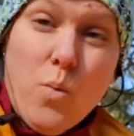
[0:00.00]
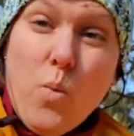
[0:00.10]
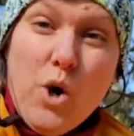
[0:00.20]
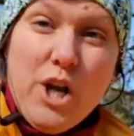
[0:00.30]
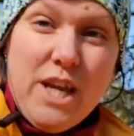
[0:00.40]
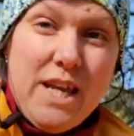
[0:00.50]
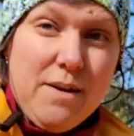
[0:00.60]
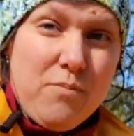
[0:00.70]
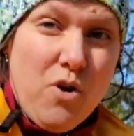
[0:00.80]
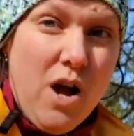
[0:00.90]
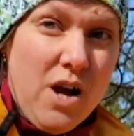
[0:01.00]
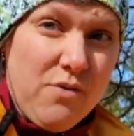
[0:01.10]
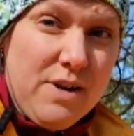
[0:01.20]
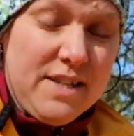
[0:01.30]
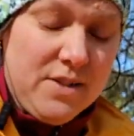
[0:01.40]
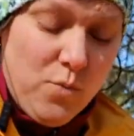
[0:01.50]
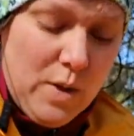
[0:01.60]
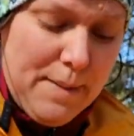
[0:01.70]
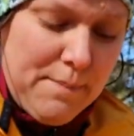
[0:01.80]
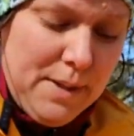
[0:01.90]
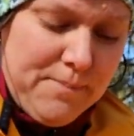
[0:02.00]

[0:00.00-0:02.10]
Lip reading: work in progress whip.